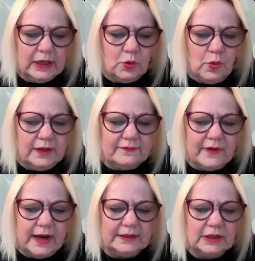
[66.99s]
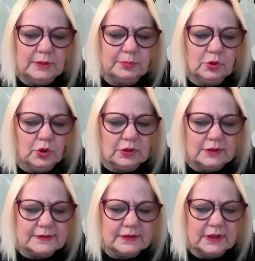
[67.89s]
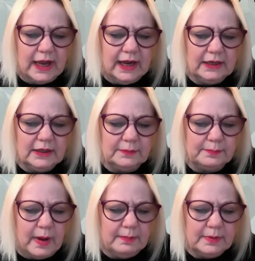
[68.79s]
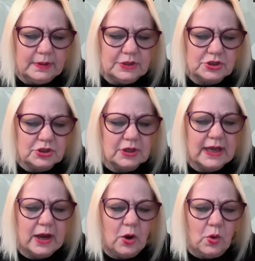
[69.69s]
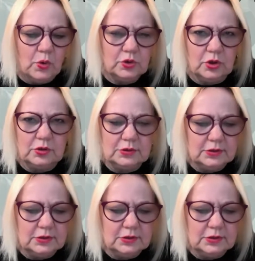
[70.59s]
qualified hypnotist, and published author